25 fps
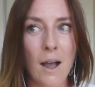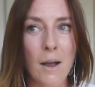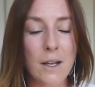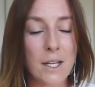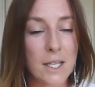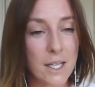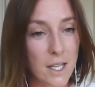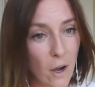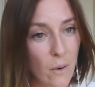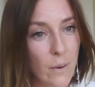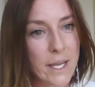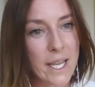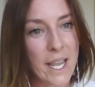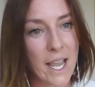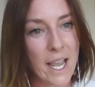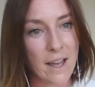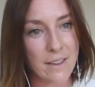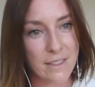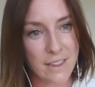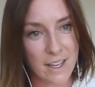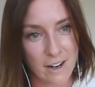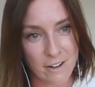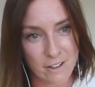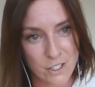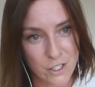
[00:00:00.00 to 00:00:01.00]
going out
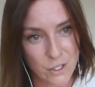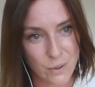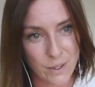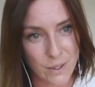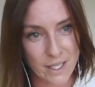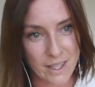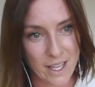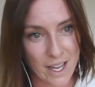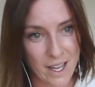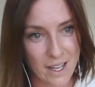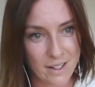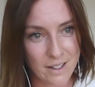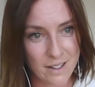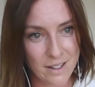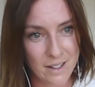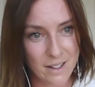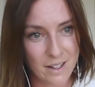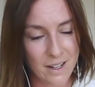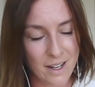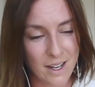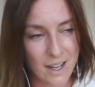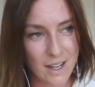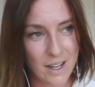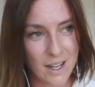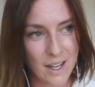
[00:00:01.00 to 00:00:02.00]
there and doing that,
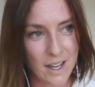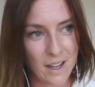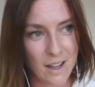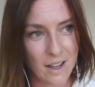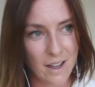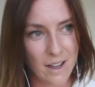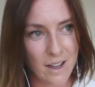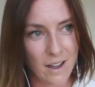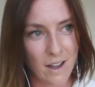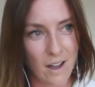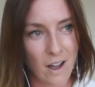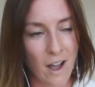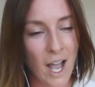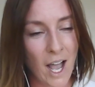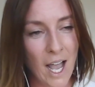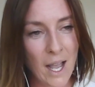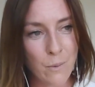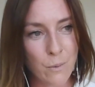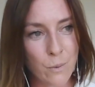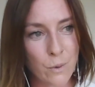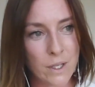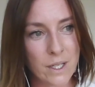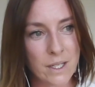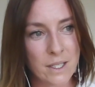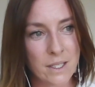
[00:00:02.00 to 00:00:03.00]
I
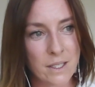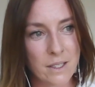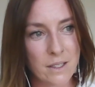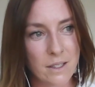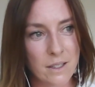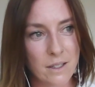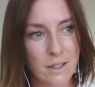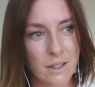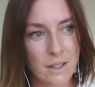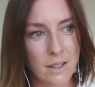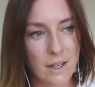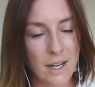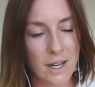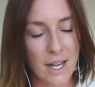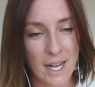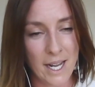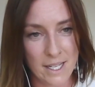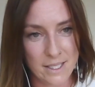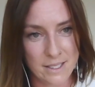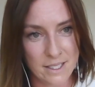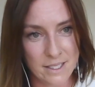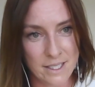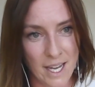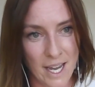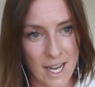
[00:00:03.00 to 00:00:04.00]
wouldn't
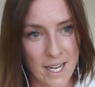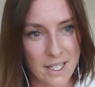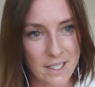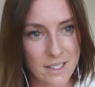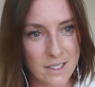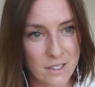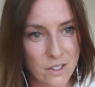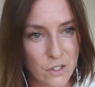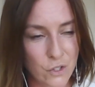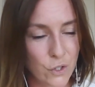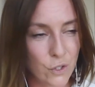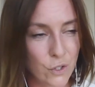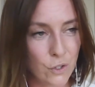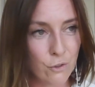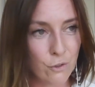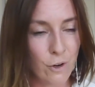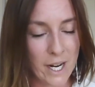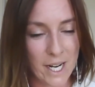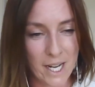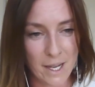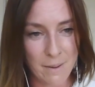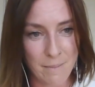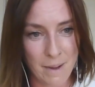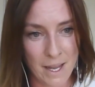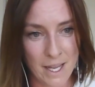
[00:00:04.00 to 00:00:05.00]
hesitate to
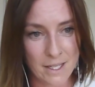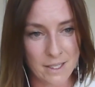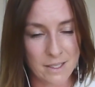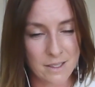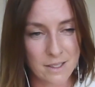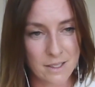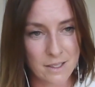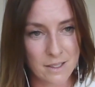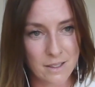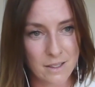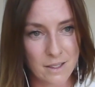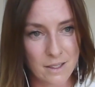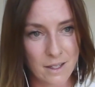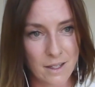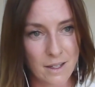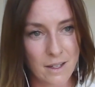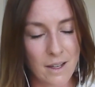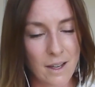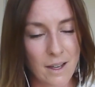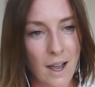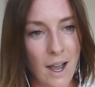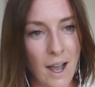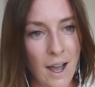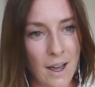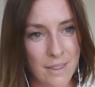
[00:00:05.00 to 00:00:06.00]
recommend
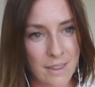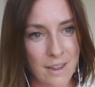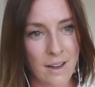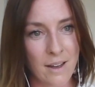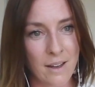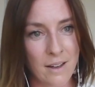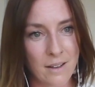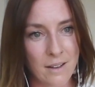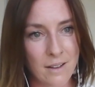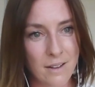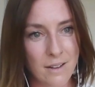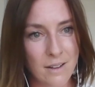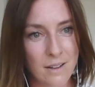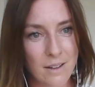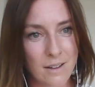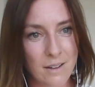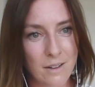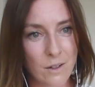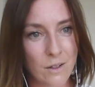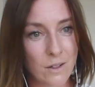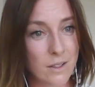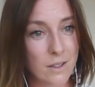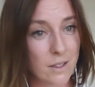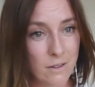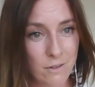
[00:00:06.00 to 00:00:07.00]
other
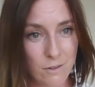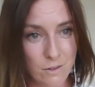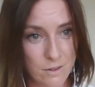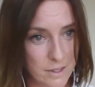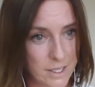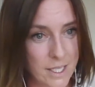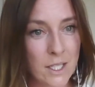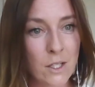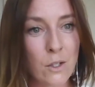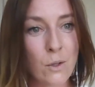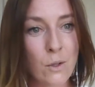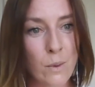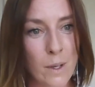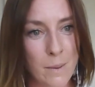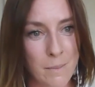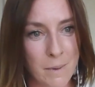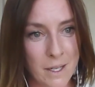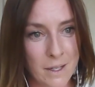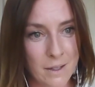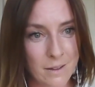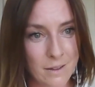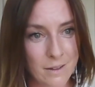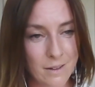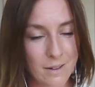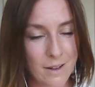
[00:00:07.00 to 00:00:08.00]
single
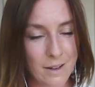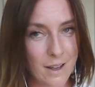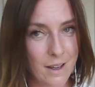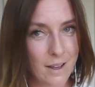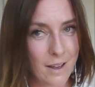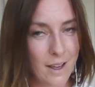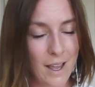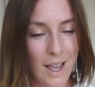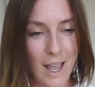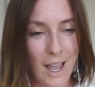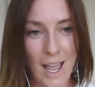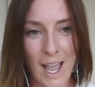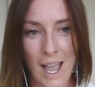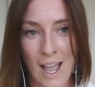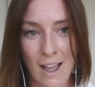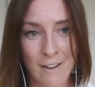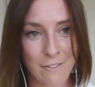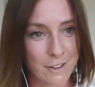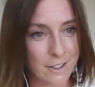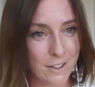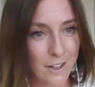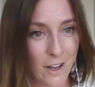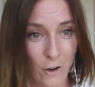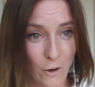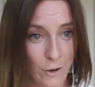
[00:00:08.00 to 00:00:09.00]
women have a
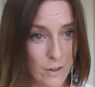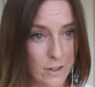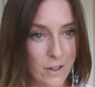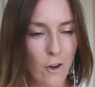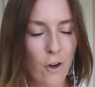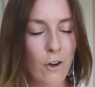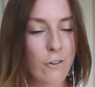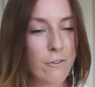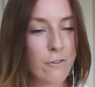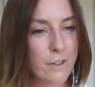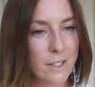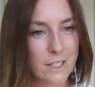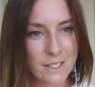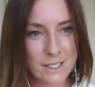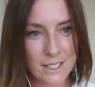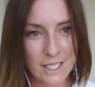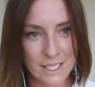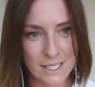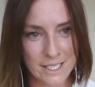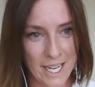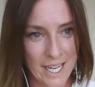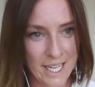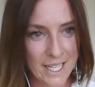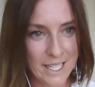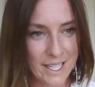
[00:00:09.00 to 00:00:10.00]
go. Obviously,
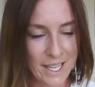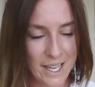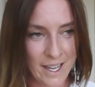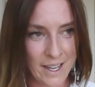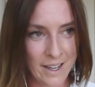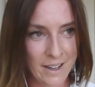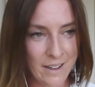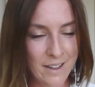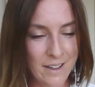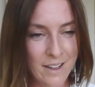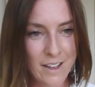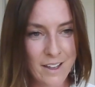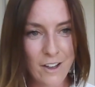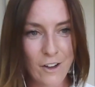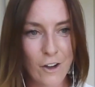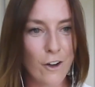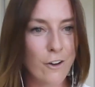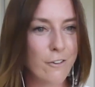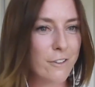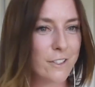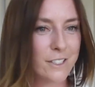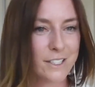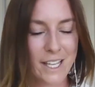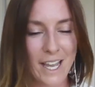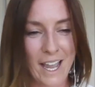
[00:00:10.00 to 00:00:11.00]
take care.
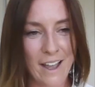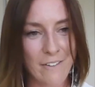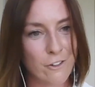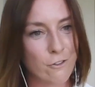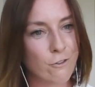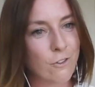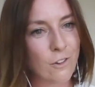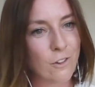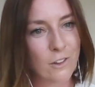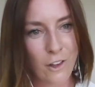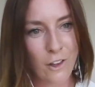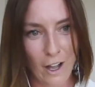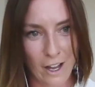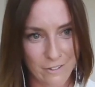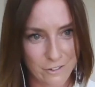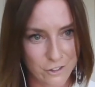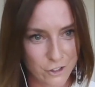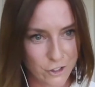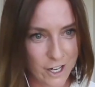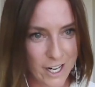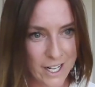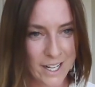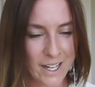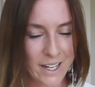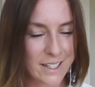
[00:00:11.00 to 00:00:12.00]
Obviously, have a life
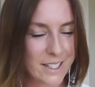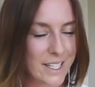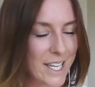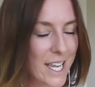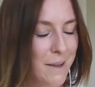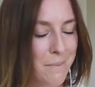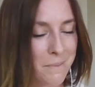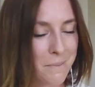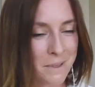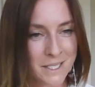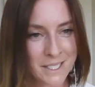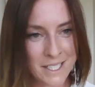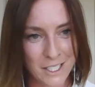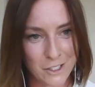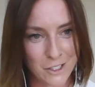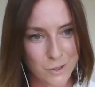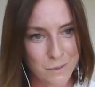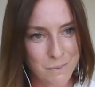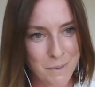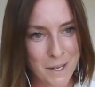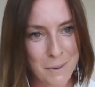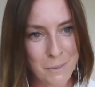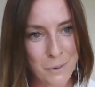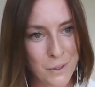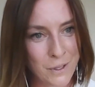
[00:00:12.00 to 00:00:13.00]
tracker. Keep in touch with
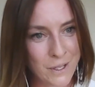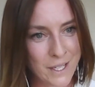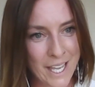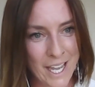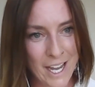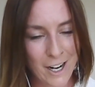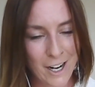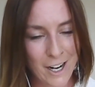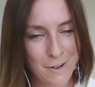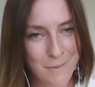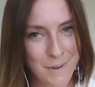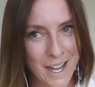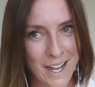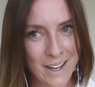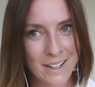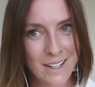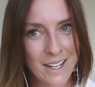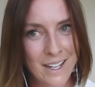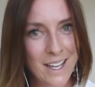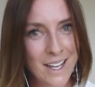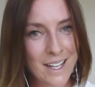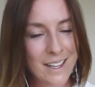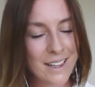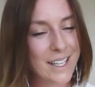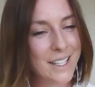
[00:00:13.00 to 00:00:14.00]
people you care about.
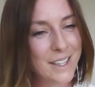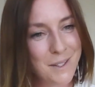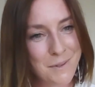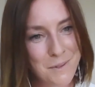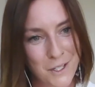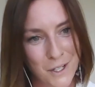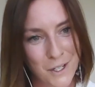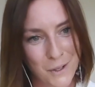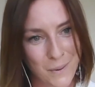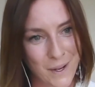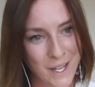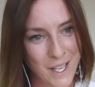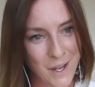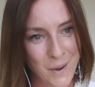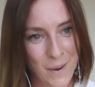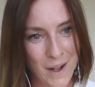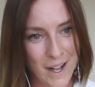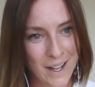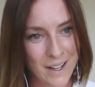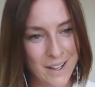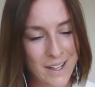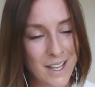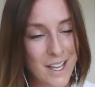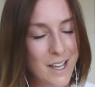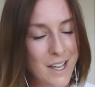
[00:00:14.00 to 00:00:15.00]
Let them know where you
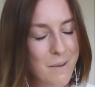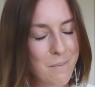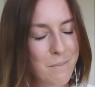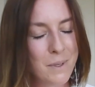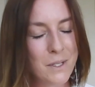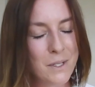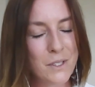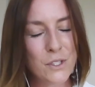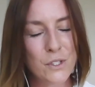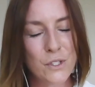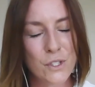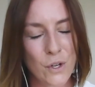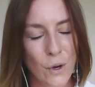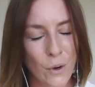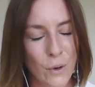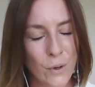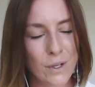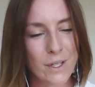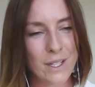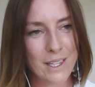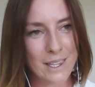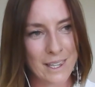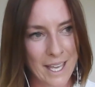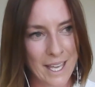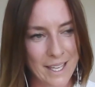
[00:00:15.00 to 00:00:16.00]
are. But
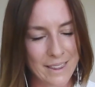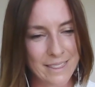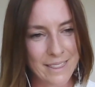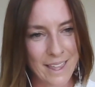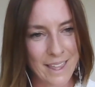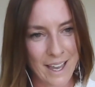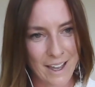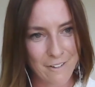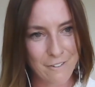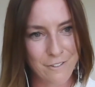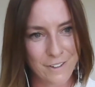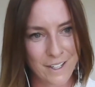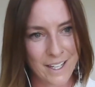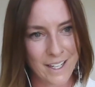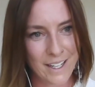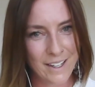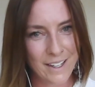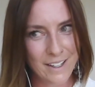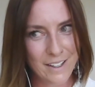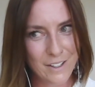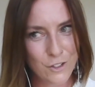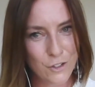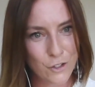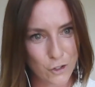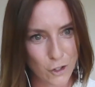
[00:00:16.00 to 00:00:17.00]
don't let that fear
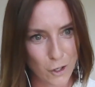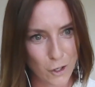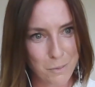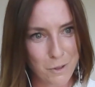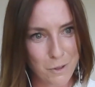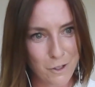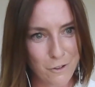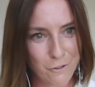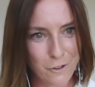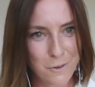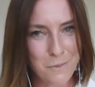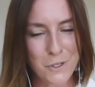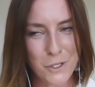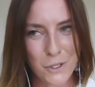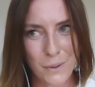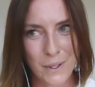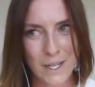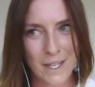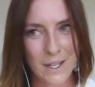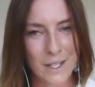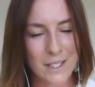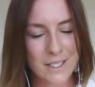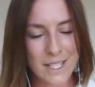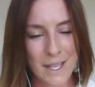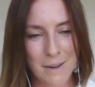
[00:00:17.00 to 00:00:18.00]
stop you from
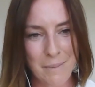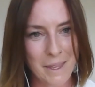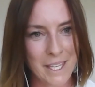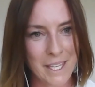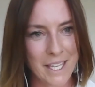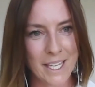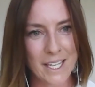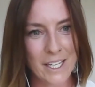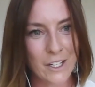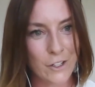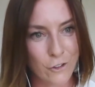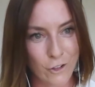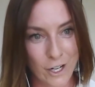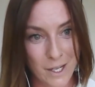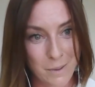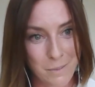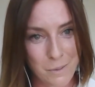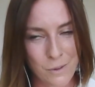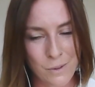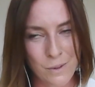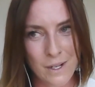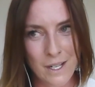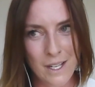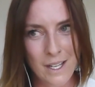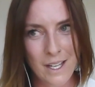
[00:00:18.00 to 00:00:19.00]
doing something incredible.